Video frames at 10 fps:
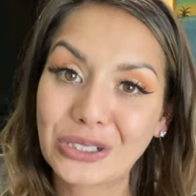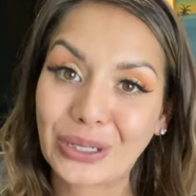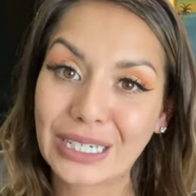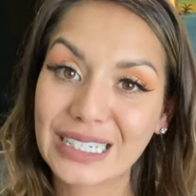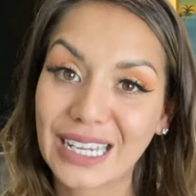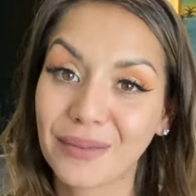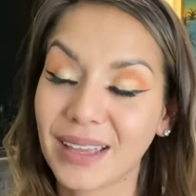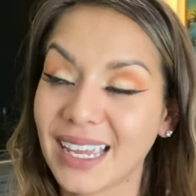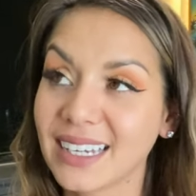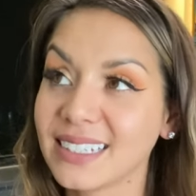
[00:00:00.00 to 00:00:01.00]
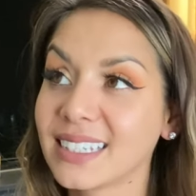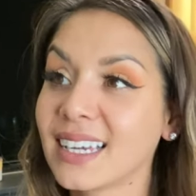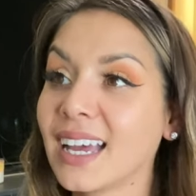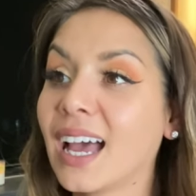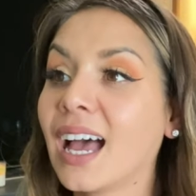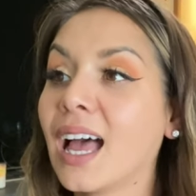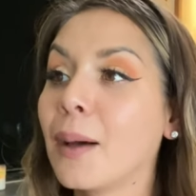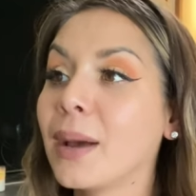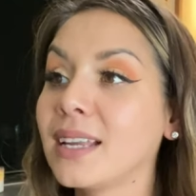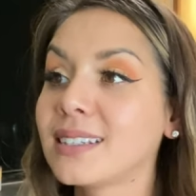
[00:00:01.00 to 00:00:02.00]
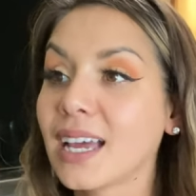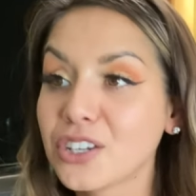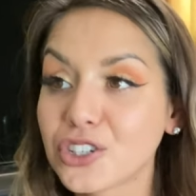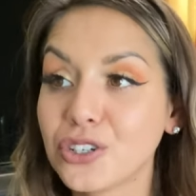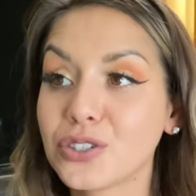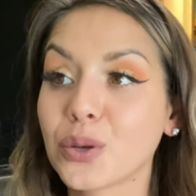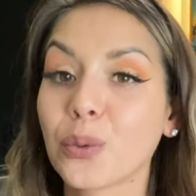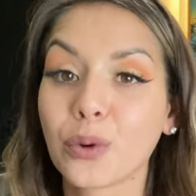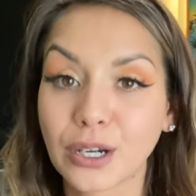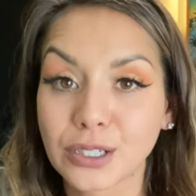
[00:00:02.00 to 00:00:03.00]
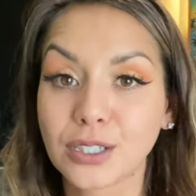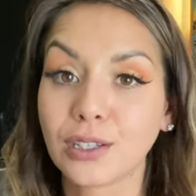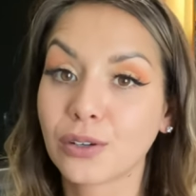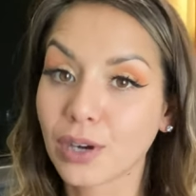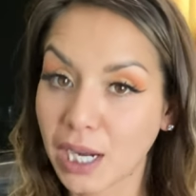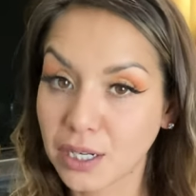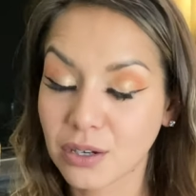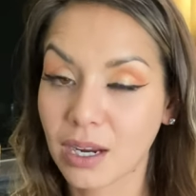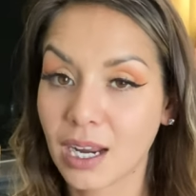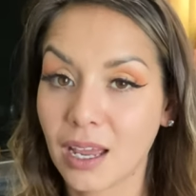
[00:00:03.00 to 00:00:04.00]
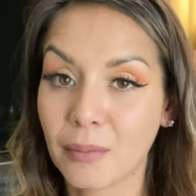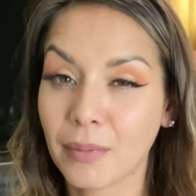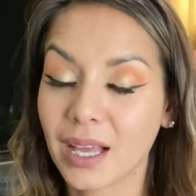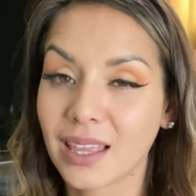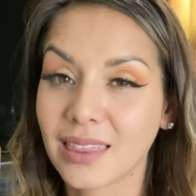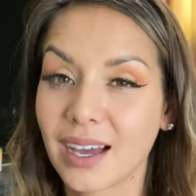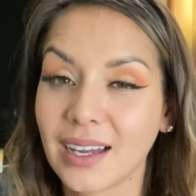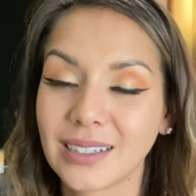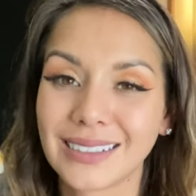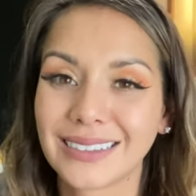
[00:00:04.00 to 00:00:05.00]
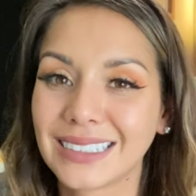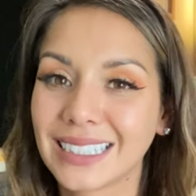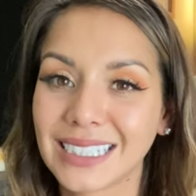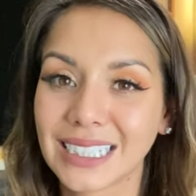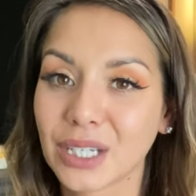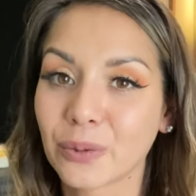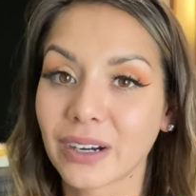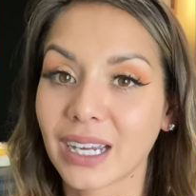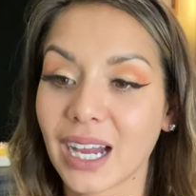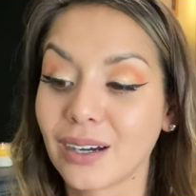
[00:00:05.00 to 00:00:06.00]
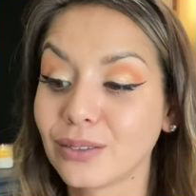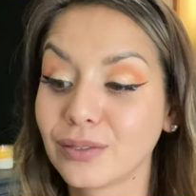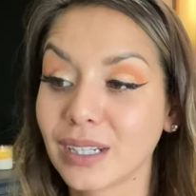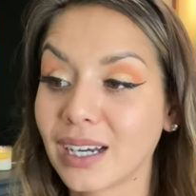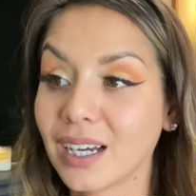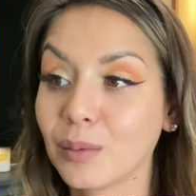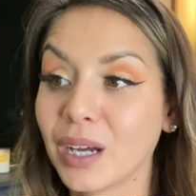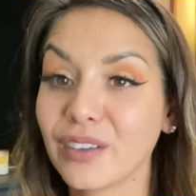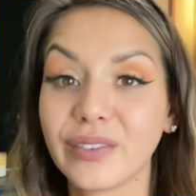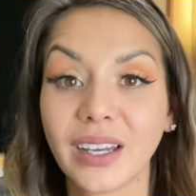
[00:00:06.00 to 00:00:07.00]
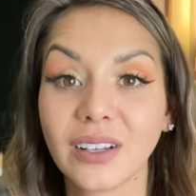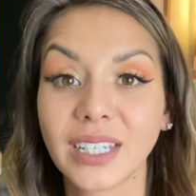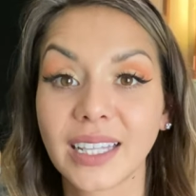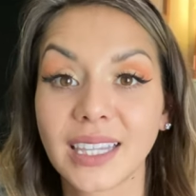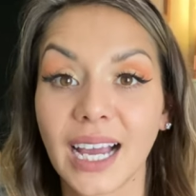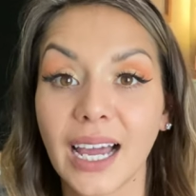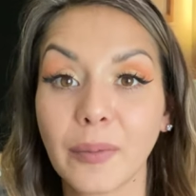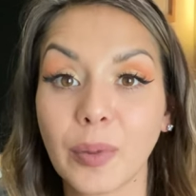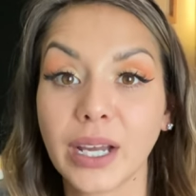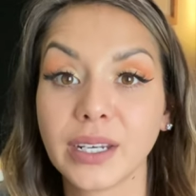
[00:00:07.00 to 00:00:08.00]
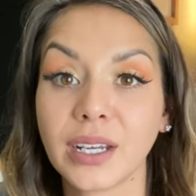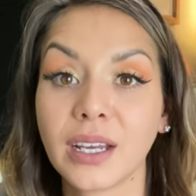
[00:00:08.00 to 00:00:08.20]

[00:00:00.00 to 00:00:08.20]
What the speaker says: trained him, and my intentions were to crate train him, but that didn't work out. I failed at that, but